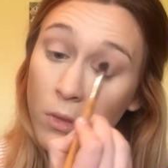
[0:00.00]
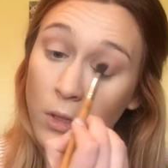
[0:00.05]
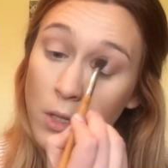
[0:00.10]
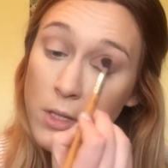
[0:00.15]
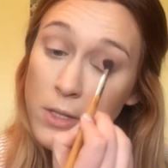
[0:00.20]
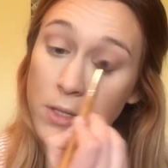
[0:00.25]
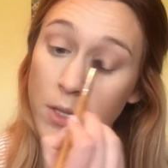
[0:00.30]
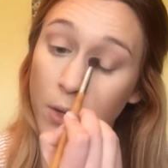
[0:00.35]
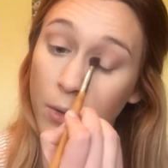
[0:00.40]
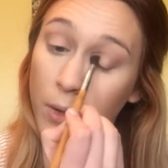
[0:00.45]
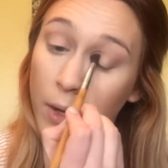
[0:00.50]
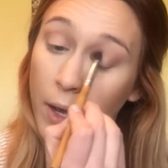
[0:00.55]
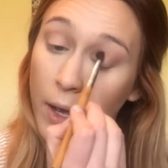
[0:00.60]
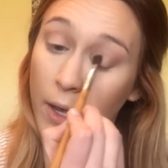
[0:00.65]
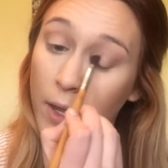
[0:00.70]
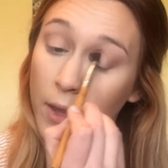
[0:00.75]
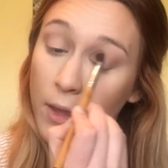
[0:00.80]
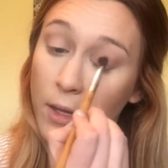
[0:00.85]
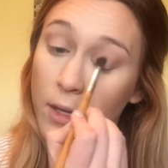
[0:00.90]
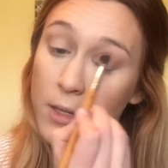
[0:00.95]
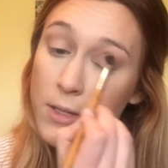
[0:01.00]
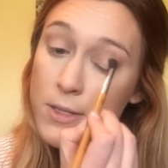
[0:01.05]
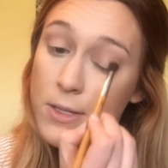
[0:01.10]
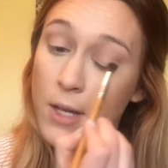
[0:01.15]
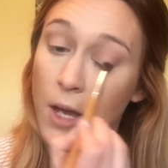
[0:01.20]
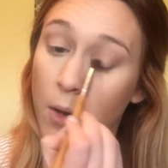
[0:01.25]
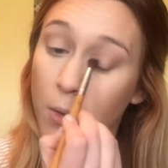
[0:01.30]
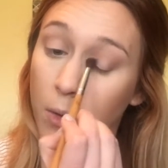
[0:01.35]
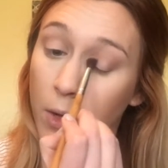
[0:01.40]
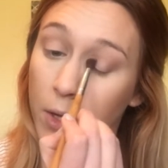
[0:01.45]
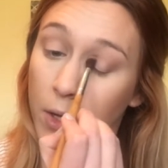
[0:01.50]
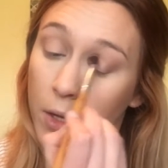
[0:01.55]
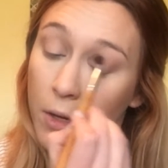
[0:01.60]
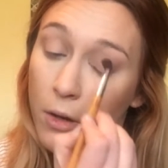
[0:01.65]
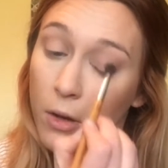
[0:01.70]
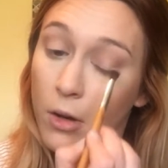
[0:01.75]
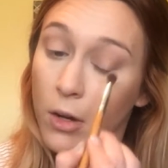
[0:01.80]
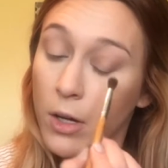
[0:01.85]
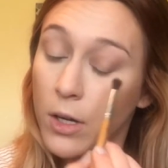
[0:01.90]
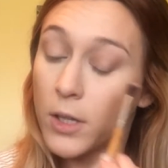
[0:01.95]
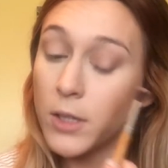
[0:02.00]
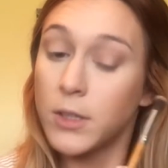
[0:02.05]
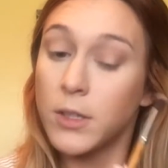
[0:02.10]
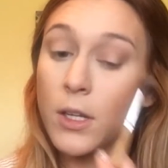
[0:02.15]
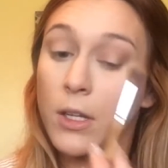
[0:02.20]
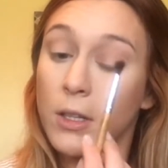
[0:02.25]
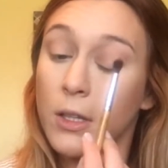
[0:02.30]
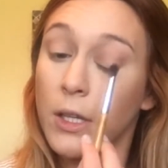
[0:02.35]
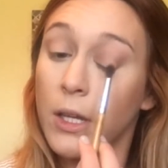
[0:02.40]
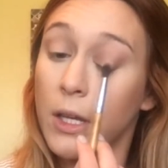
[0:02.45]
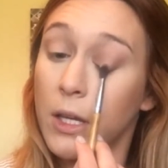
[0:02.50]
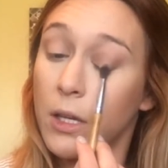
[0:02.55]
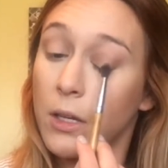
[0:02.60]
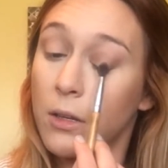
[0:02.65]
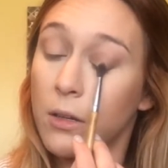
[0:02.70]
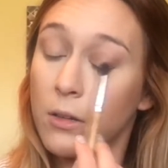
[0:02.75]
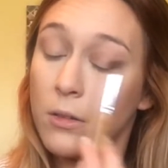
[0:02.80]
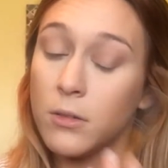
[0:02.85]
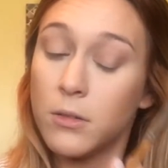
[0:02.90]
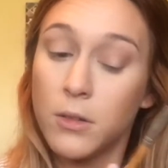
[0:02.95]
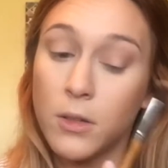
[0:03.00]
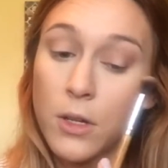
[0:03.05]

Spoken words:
And it's okay that it's going on the lid,